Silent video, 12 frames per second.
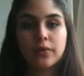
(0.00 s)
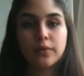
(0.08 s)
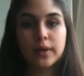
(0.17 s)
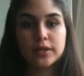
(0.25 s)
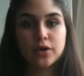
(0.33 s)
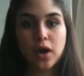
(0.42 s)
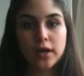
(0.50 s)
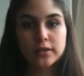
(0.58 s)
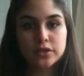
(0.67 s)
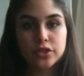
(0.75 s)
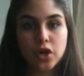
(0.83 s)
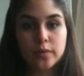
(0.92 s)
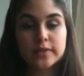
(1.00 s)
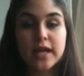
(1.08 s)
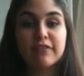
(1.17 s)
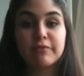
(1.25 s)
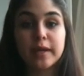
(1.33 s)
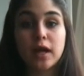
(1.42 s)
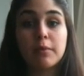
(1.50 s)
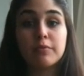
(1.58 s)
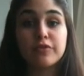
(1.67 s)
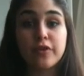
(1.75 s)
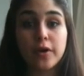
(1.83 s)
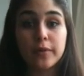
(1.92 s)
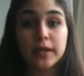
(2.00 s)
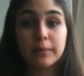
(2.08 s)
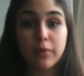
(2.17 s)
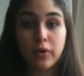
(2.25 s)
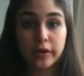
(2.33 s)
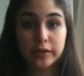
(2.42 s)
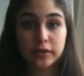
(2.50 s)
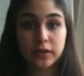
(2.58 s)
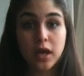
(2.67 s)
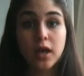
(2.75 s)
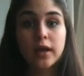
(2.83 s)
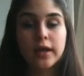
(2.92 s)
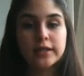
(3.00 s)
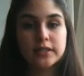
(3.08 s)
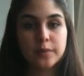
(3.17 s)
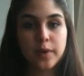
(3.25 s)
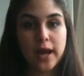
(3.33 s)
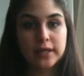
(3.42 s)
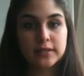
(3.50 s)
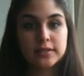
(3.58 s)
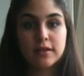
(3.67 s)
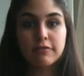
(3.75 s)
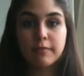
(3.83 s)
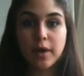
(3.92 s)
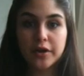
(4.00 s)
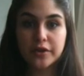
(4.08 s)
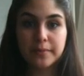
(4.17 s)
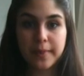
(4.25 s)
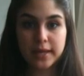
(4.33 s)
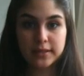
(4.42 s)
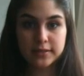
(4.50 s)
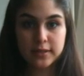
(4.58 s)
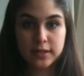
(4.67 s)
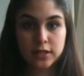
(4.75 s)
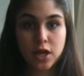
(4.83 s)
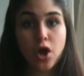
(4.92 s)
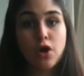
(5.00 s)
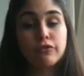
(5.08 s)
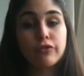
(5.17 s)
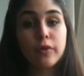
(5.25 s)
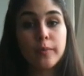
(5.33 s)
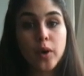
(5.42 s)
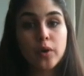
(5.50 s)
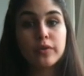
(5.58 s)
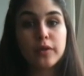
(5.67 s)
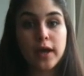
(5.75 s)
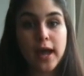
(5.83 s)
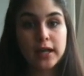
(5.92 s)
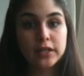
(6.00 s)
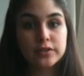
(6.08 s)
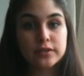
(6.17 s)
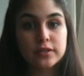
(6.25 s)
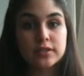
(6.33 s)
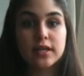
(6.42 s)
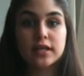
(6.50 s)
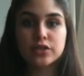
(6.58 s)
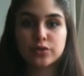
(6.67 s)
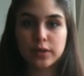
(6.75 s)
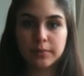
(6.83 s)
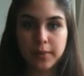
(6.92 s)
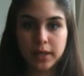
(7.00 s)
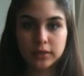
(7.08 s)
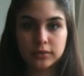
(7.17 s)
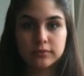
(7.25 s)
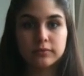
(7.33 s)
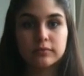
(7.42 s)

Radioisotopes have become very important in the practice of modern medicine for both diagnosis and treatment.